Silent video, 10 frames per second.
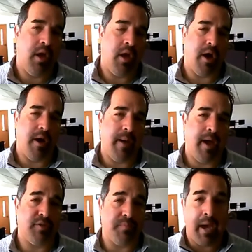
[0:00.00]

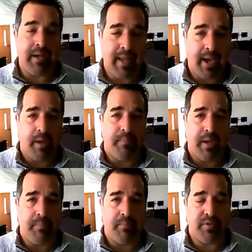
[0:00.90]
How's my data
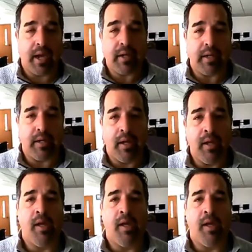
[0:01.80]
being protected?